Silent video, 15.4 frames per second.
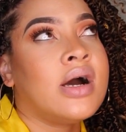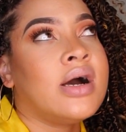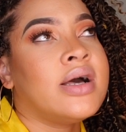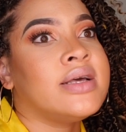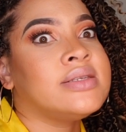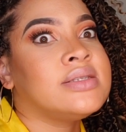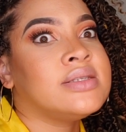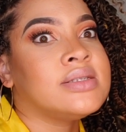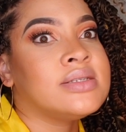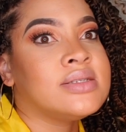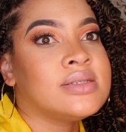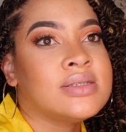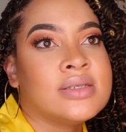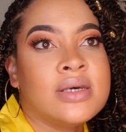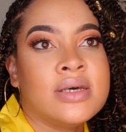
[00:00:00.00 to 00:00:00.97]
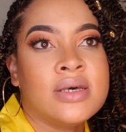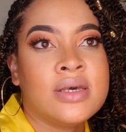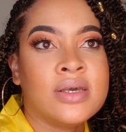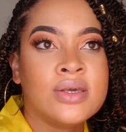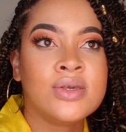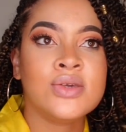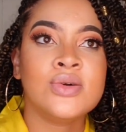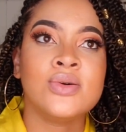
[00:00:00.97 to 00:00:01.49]
Is this
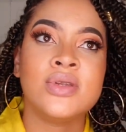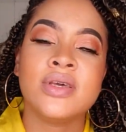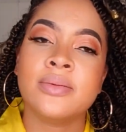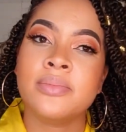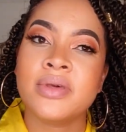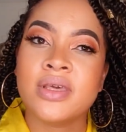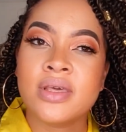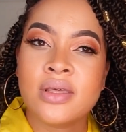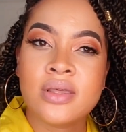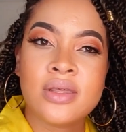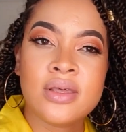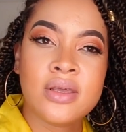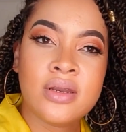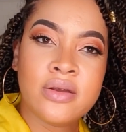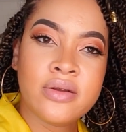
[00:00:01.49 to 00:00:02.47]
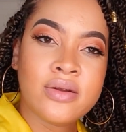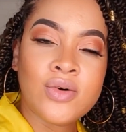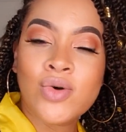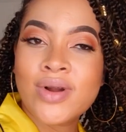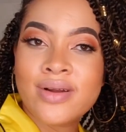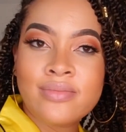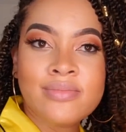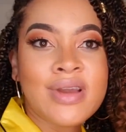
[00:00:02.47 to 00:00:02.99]
unit beginner
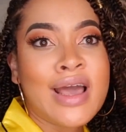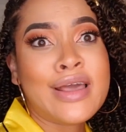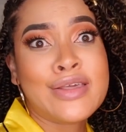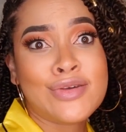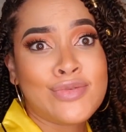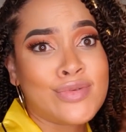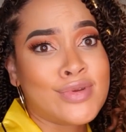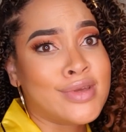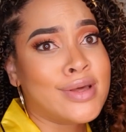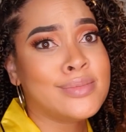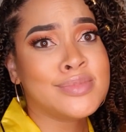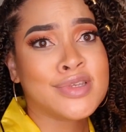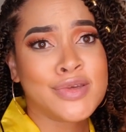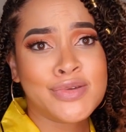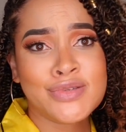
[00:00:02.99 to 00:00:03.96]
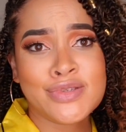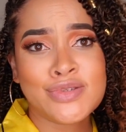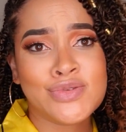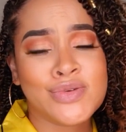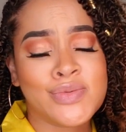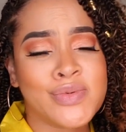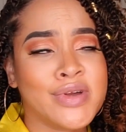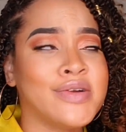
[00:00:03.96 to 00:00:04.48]
or not unit? I'm so used to
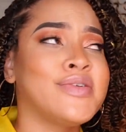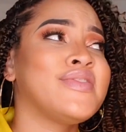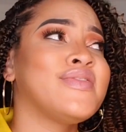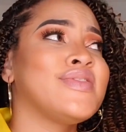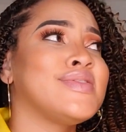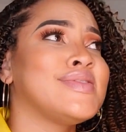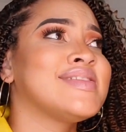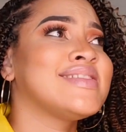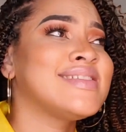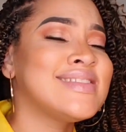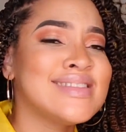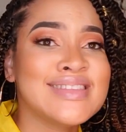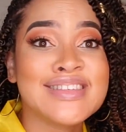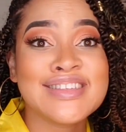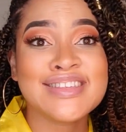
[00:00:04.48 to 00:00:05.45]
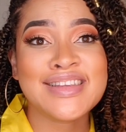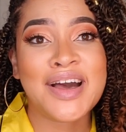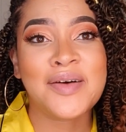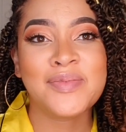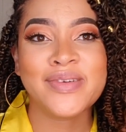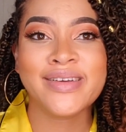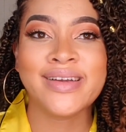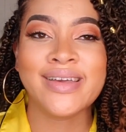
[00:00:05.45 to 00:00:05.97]
doing wig reviews. Is this style
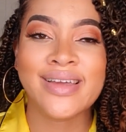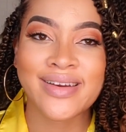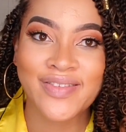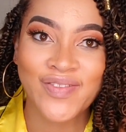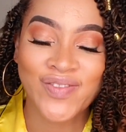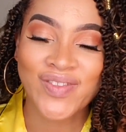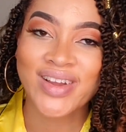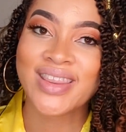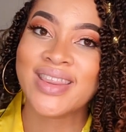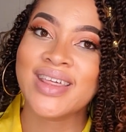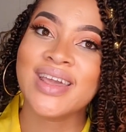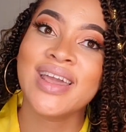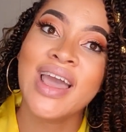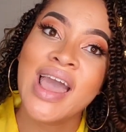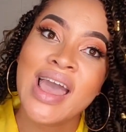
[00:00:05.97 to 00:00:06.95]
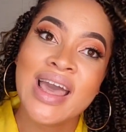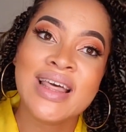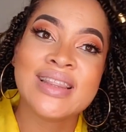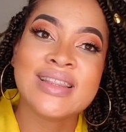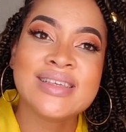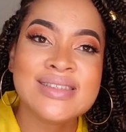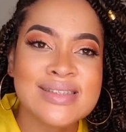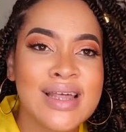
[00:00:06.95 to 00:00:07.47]
beginner friendly?
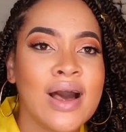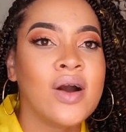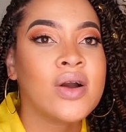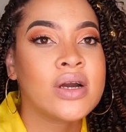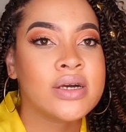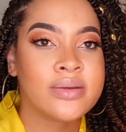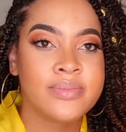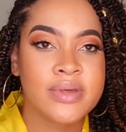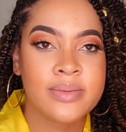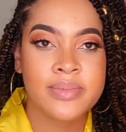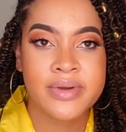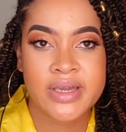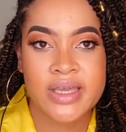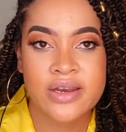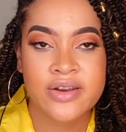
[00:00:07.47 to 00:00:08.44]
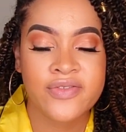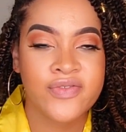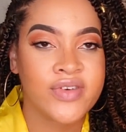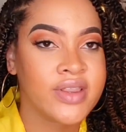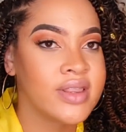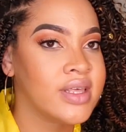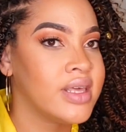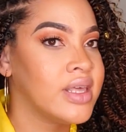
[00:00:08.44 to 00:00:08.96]
This style could be beginner
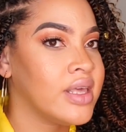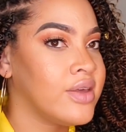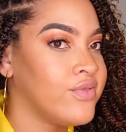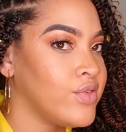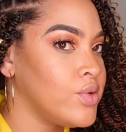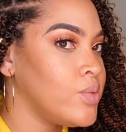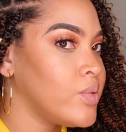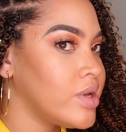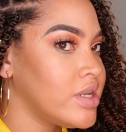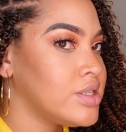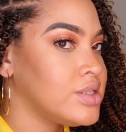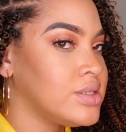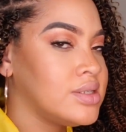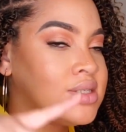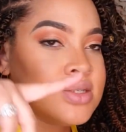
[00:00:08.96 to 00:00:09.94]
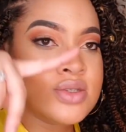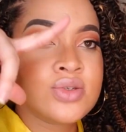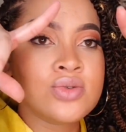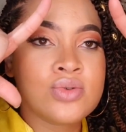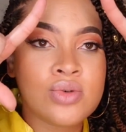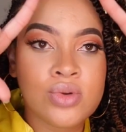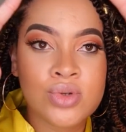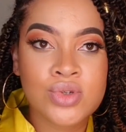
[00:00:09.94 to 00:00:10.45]
friendly if you wanted to just
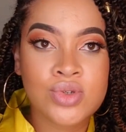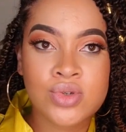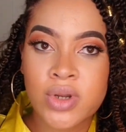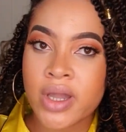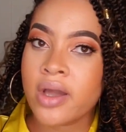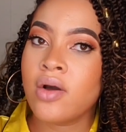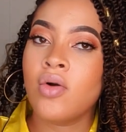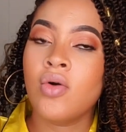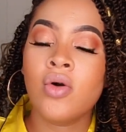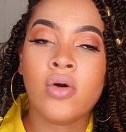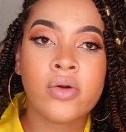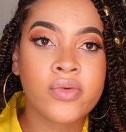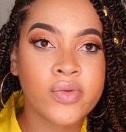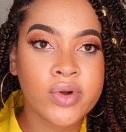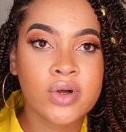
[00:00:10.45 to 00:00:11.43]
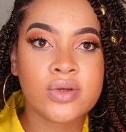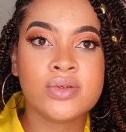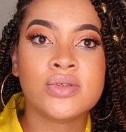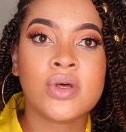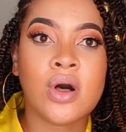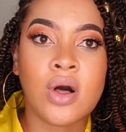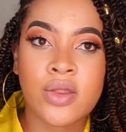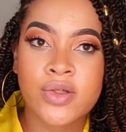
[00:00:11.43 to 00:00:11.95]
do straight cornrows
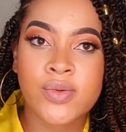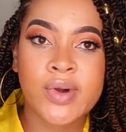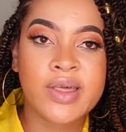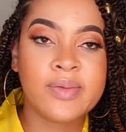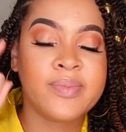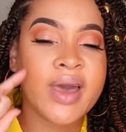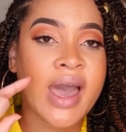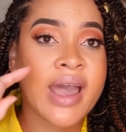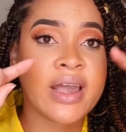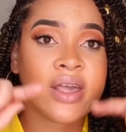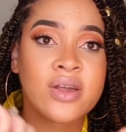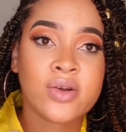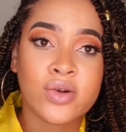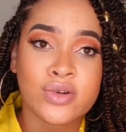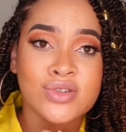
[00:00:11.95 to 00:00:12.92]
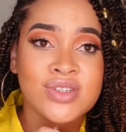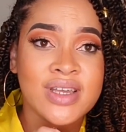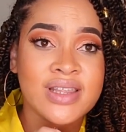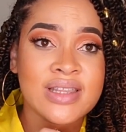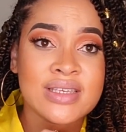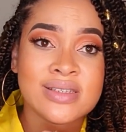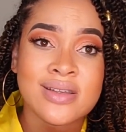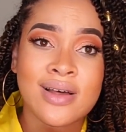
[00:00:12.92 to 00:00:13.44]
all the way back and crochet
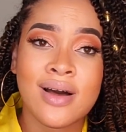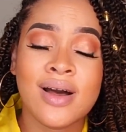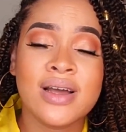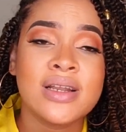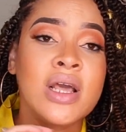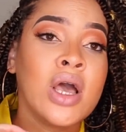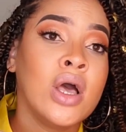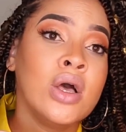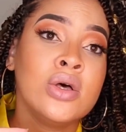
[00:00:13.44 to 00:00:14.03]
this on.